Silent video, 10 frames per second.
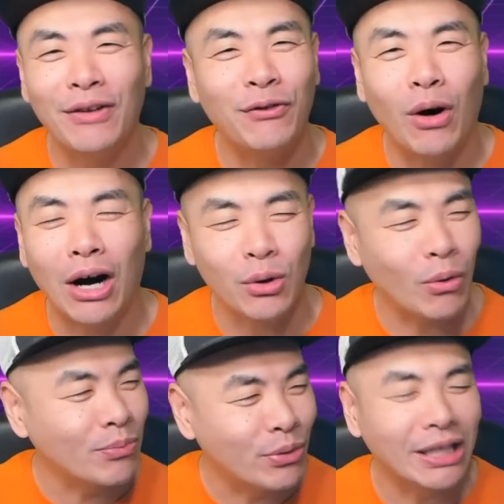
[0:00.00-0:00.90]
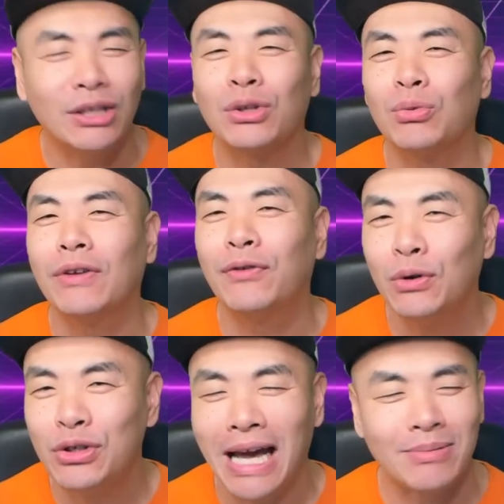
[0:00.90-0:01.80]
full auto run. Bring in your 3
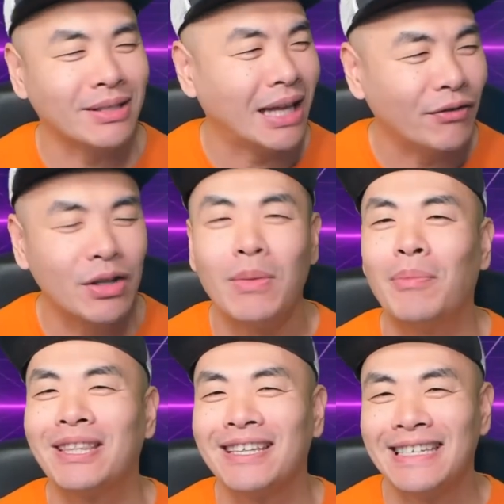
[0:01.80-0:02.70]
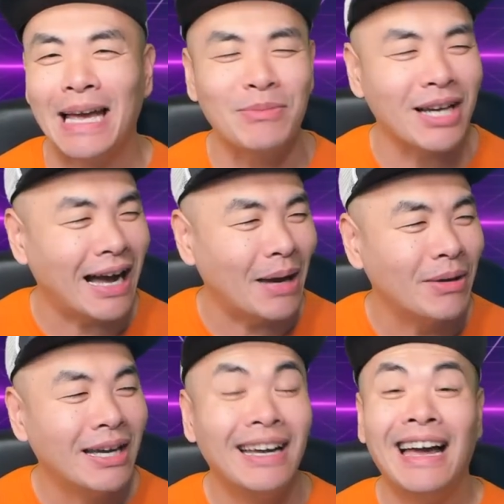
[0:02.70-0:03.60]
food champs and level them up at the same time
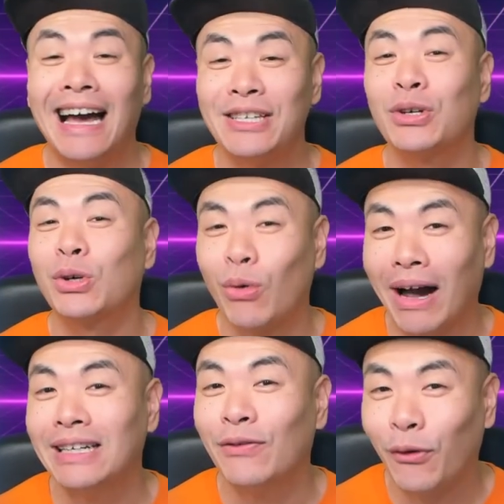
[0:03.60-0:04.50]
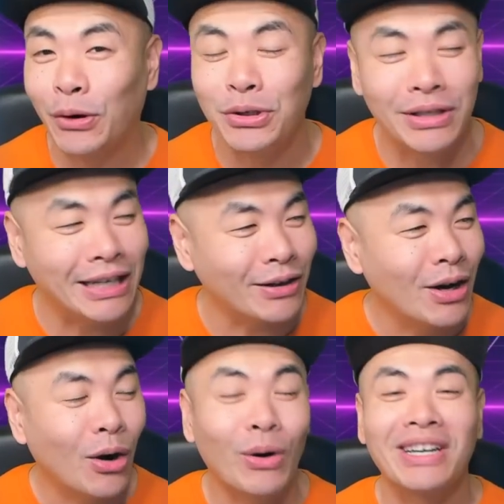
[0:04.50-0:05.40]
as you're grinding for your gear
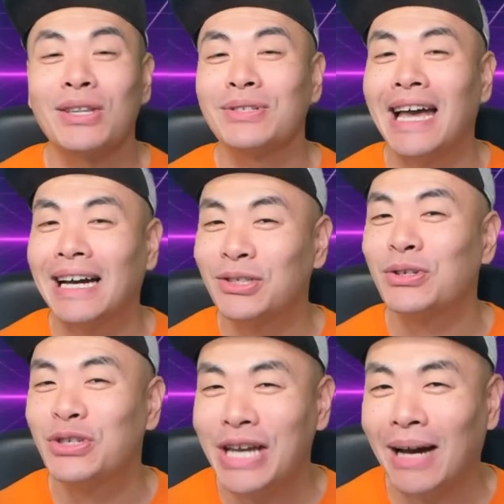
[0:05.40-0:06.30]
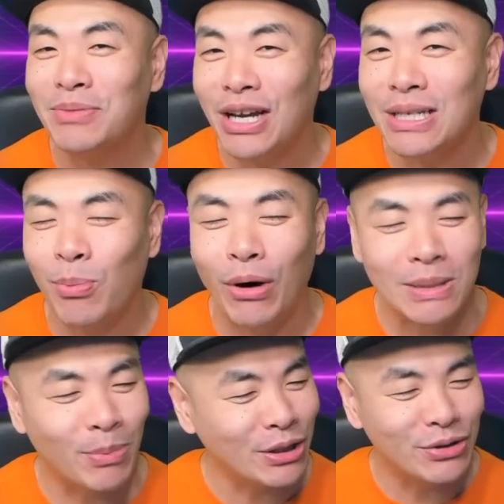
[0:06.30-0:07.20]
or get those extra champ chase points,
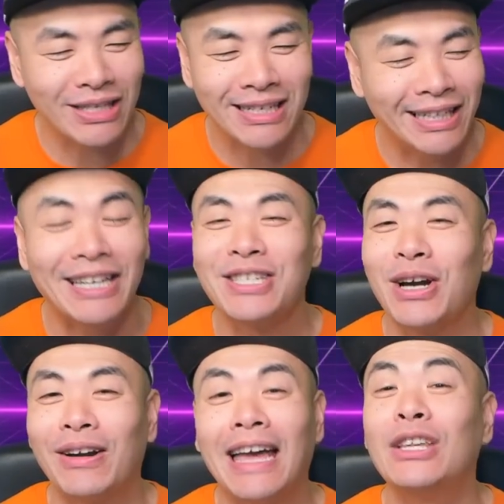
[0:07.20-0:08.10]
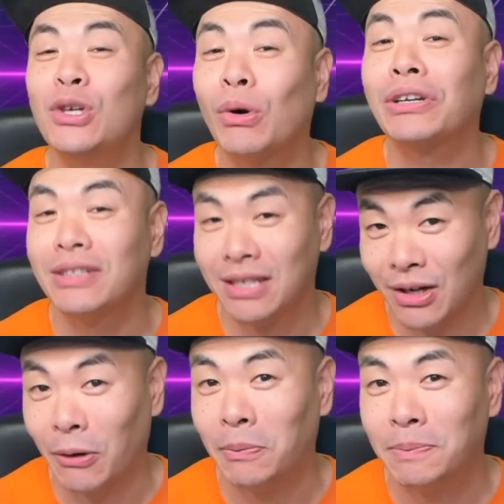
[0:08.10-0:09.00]
but you just click start and you are good to go.